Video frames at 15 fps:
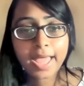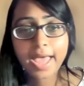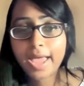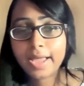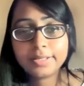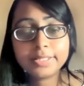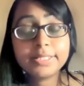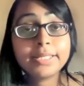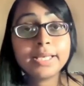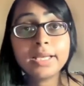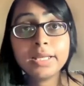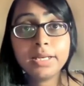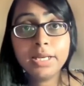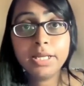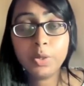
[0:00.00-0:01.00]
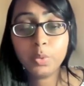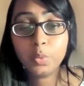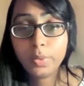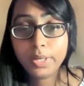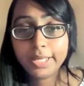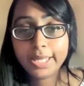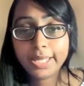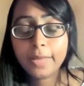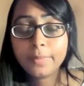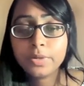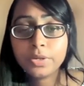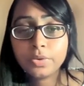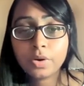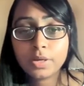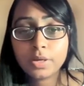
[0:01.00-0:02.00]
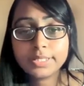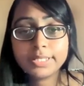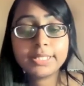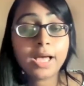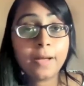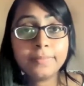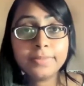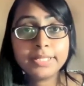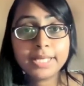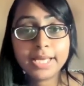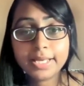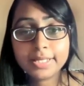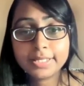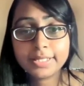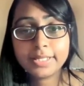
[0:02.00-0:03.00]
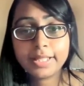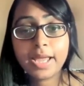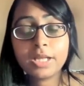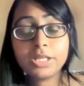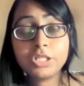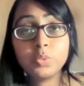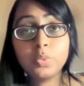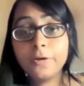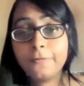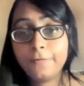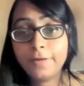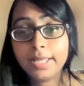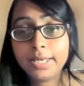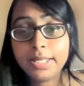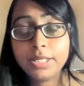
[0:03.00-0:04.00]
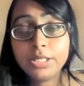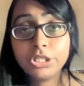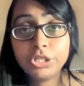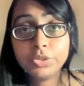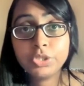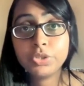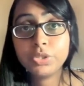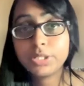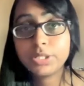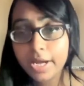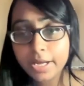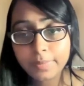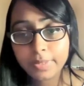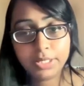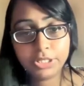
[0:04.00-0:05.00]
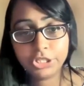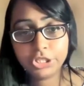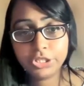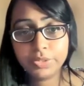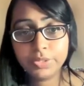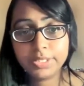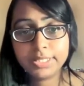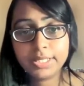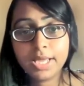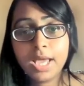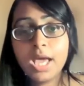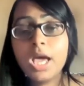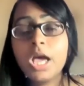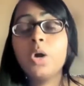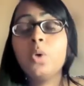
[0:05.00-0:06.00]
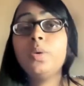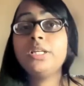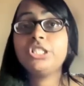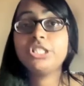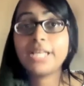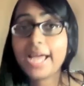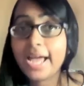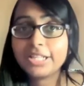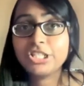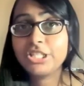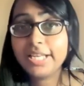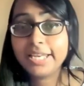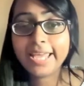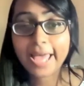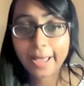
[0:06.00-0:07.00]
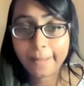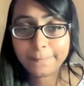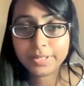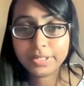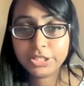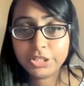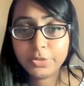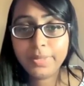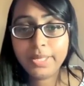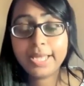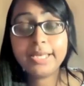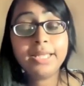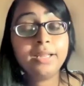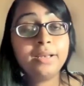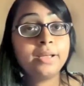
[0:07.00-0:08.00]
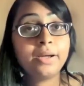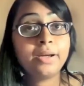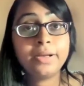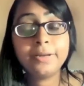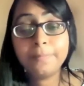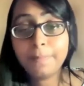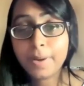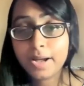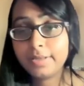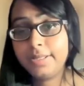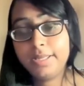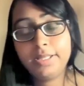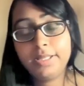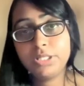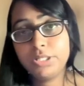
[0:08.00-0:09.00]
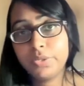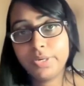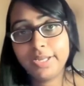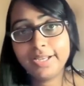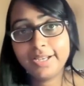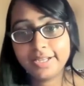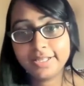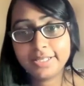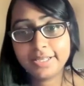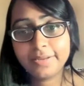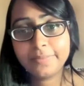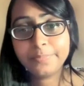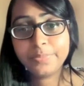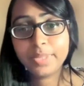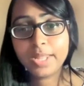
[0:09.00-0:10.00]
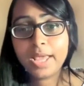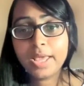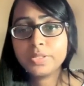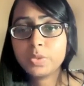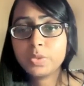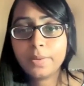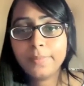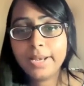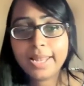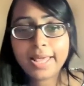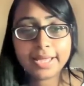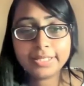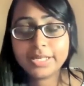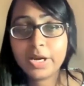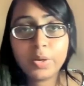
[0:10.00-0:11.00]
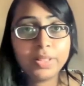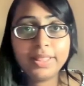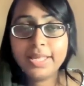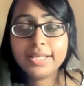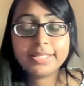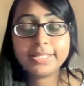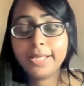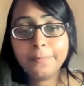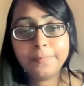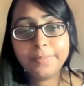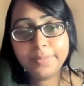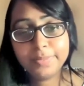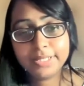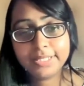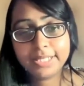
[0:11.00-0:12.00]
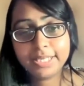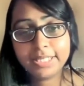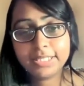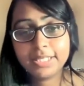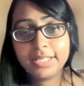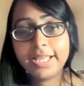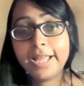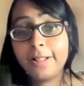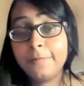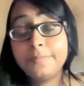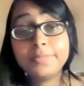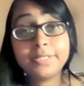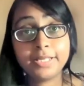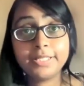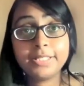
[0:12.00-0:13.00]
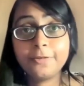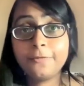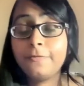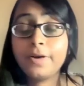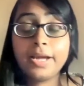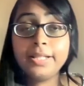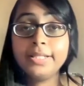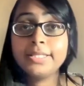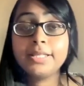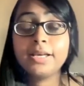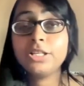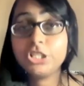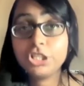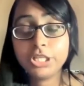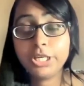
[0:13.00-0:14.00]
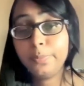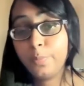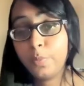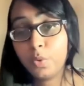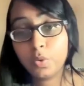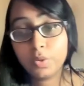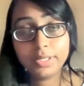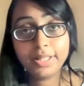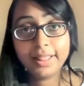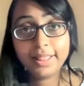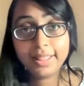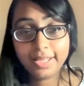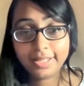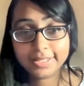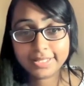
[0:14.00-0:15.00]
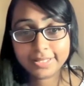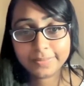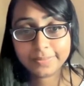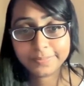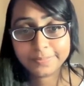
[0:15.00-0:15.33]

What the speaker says: And secondly, we came across some tests that were failing due to timing issues, which actually happened to be an inherent bug in Suricata. So I'm glad how this implementation helped us find such important things.